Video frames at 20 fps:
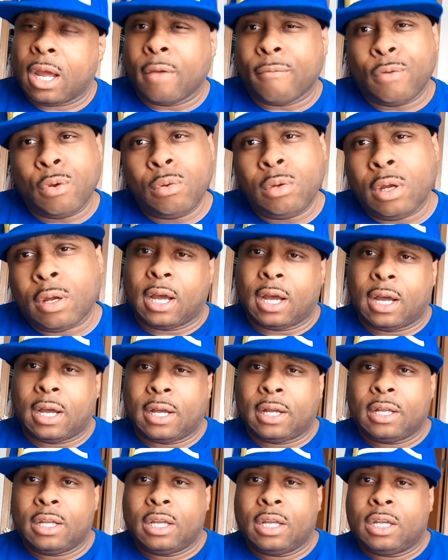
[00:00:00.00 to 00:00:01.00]
if you look,
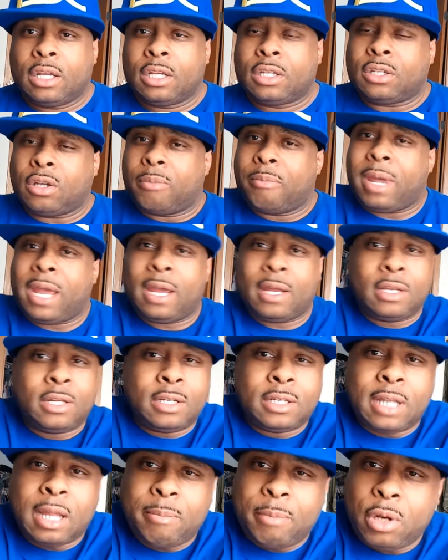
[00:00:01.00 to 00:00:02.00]
so man,
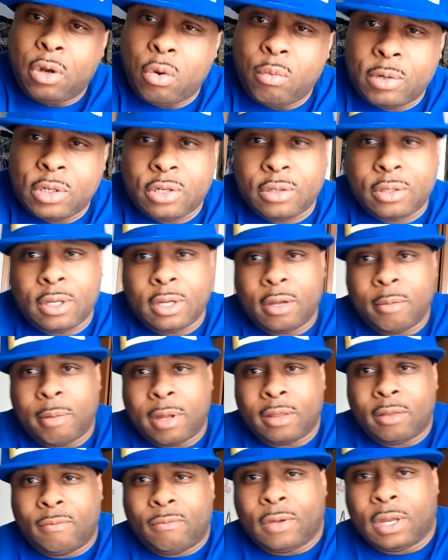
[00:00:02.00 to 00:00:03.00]
just let me know what you think
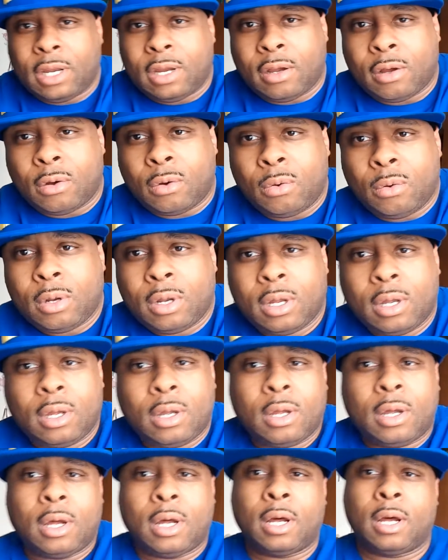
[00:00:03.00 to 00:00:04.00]
about the video.
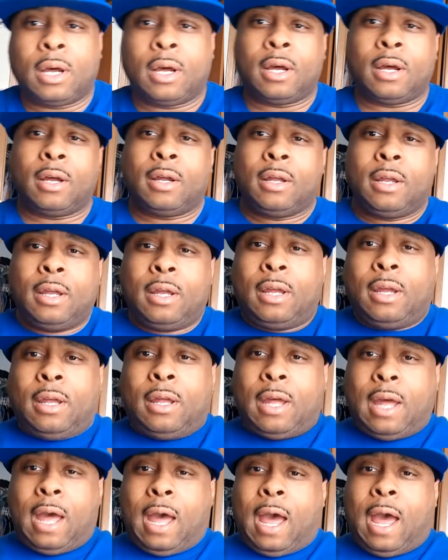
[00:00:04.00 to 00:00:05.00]
I
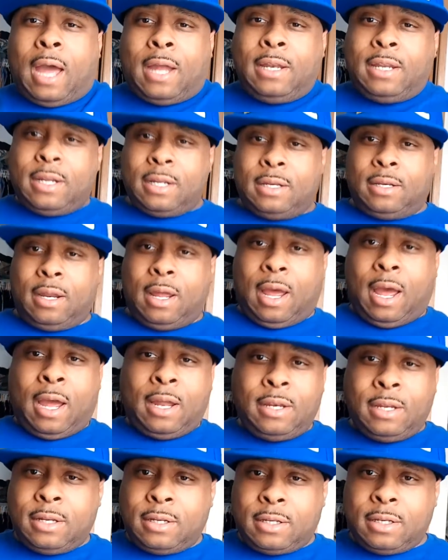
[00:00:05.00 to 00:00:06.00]
did
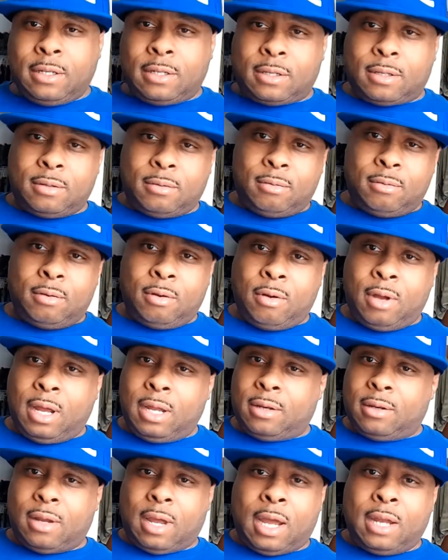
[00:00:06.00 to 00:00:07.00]
this,
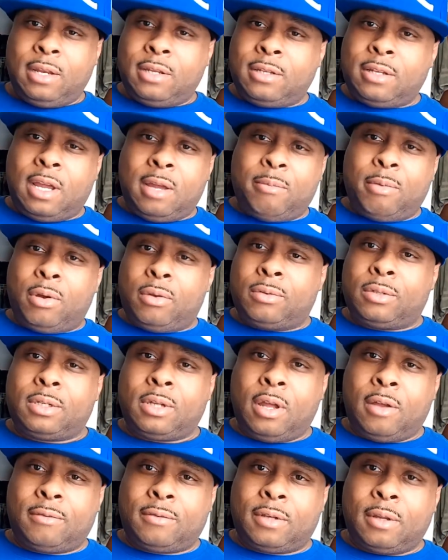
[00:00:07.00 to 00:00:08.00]
I design my own
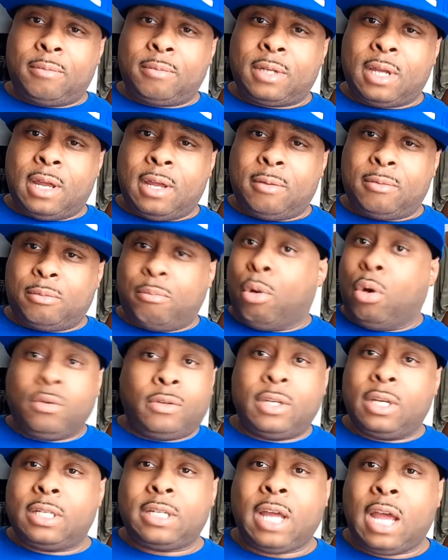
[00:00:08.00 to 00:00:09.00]
stuff sometimes.
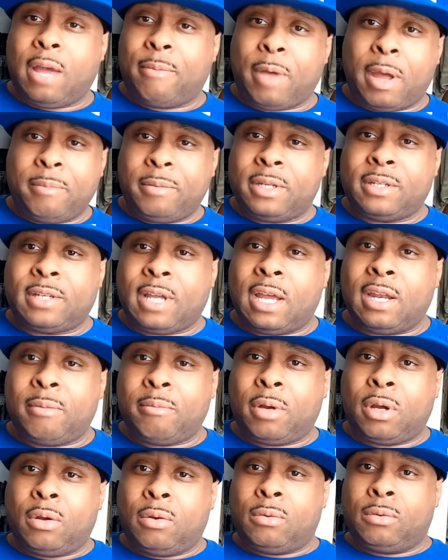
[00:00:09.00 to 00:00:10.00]
Most of the time, I'm designing
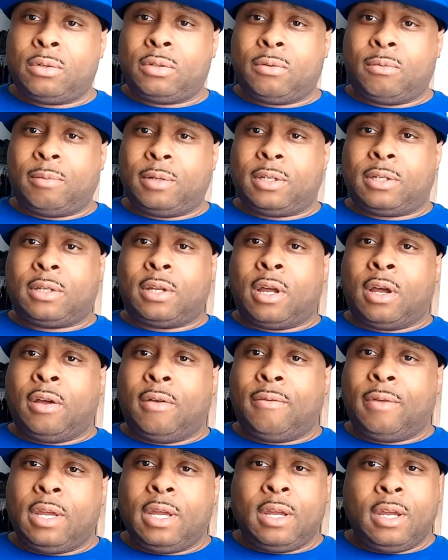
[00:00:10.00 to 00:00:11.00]
my own
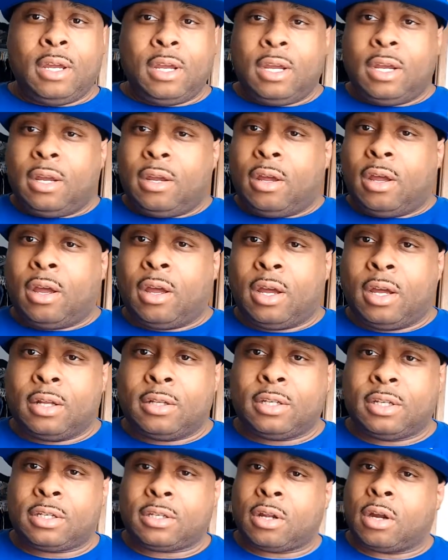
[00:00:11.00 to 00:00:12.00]
stuff
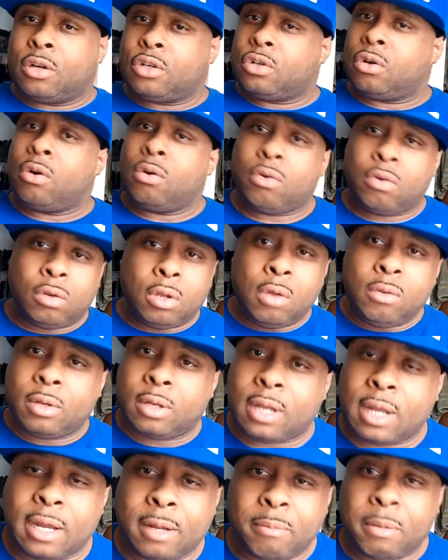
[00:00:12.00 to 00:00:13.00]
to start your own
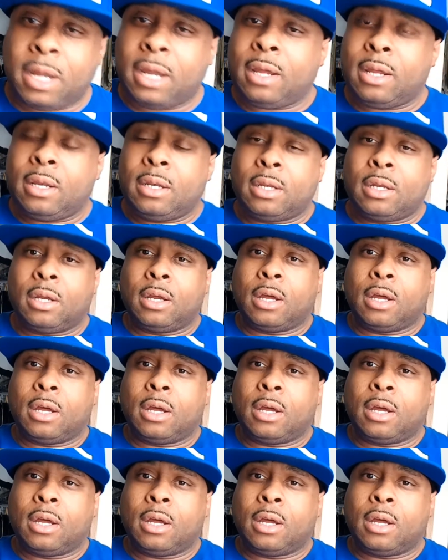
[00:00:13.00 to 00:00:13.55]
clothing line, man.